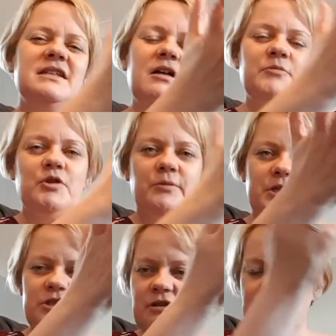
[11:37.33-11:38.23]
that I'm not
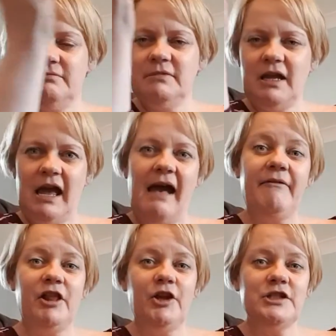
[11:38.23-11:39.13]
quite sure. I
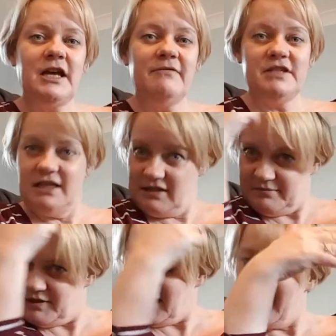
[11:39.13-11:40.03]
haven't looked. I've signed
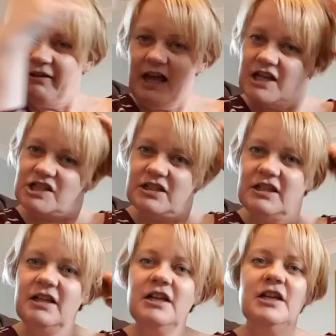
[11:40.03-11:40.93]
up to it. I haven't
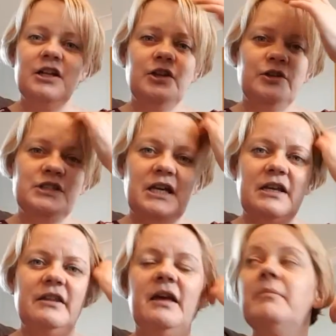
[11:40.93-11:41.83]
actually looked at
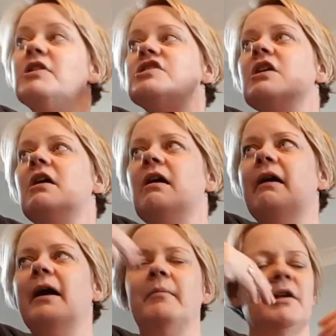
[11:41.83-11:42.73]
it that much.
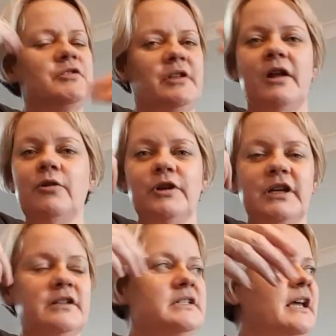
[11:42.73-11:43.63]
I'll do that a lot
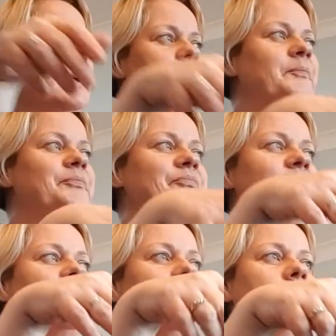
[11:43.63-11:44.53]
near the time.
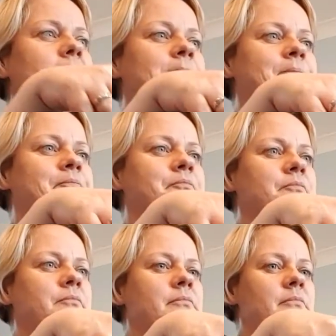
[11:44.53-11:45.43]
And
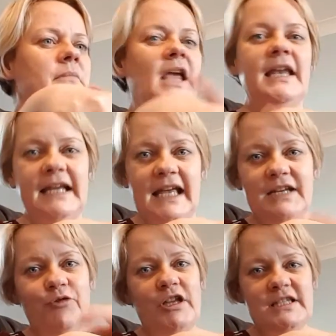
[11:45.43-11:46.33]
again,
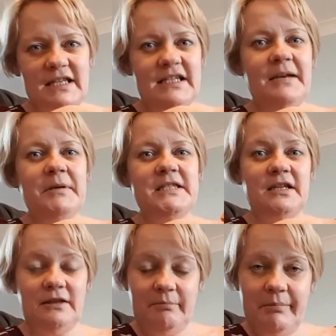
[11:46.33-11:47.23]
it runs the same as
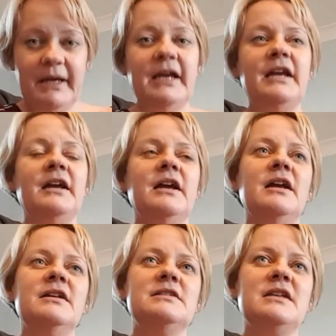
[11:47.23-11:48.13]
the Olympic
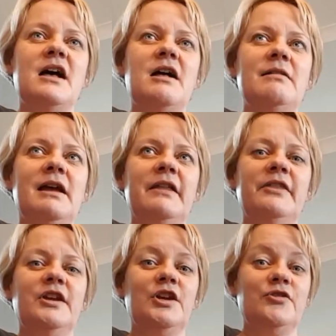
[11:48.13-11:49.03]
Sal
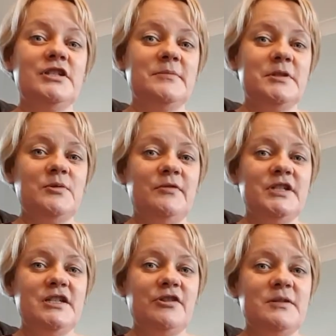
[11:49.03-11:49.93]
and the Christmas 12
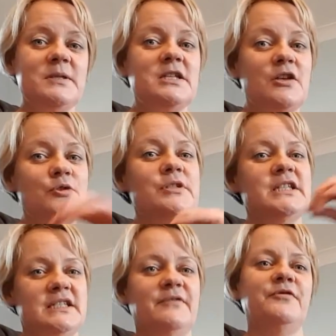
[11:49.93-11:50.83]
Days Christmas Sal, so it's
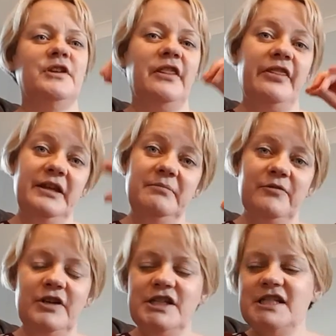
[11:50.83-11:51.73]
a different theme
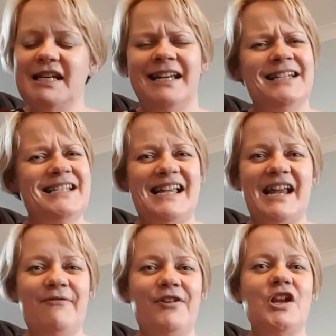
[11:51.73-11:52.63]
for each day, and it's
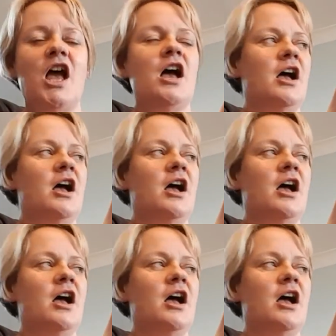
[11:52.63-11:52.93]
great fun